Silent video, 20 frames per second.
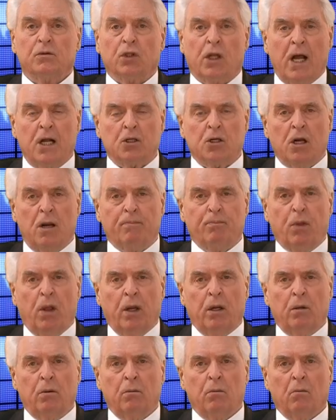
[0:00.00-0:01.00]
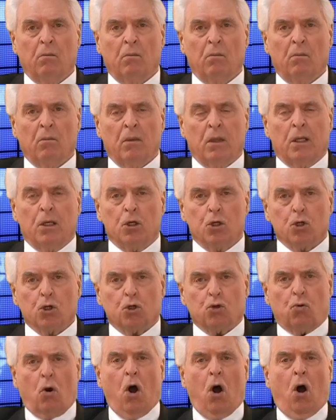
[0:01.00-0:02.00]
Not something?
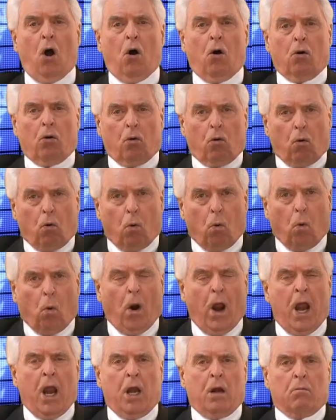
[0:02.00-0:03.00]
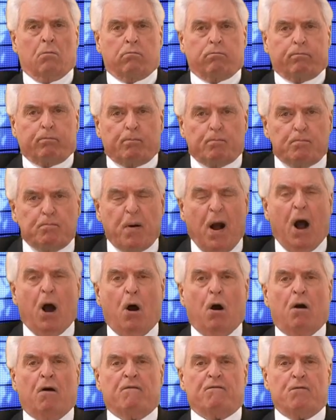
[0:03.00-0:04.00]
Strong, great,
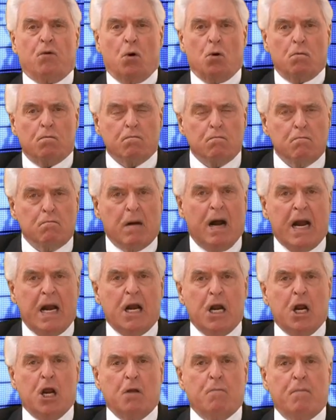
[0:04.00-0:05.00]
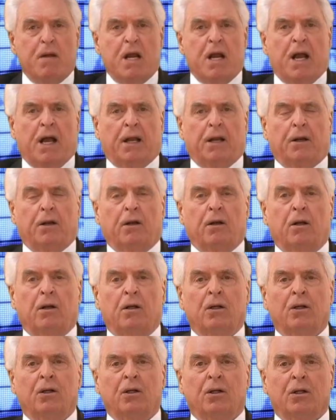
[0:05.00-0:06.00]
powerful, mighty men.
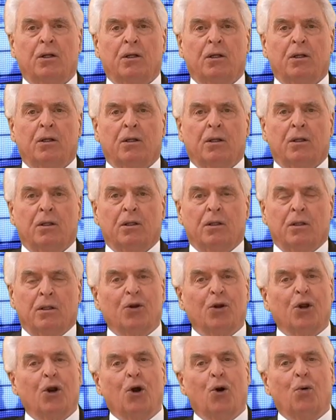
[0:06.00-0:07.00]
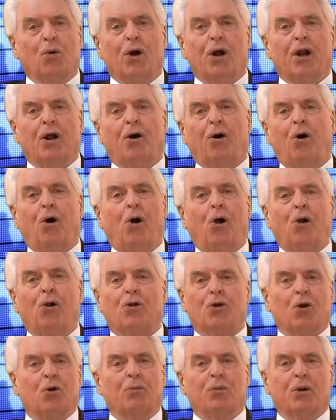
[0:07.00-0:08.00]
You know what all
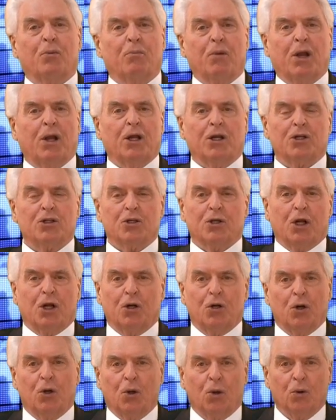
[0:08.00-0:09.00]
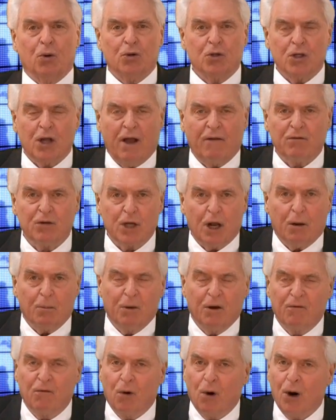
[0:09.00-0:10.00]
human beings need to do, as I've said
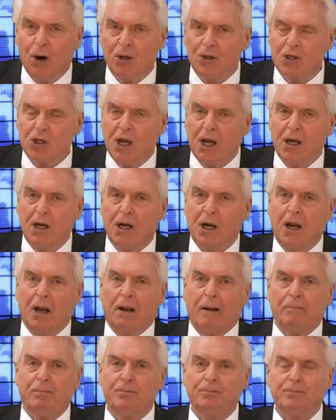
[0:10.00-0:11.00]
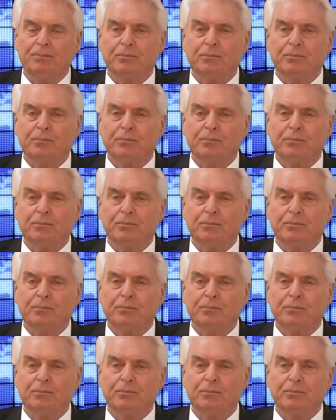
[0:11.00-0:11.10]
before, I'll say again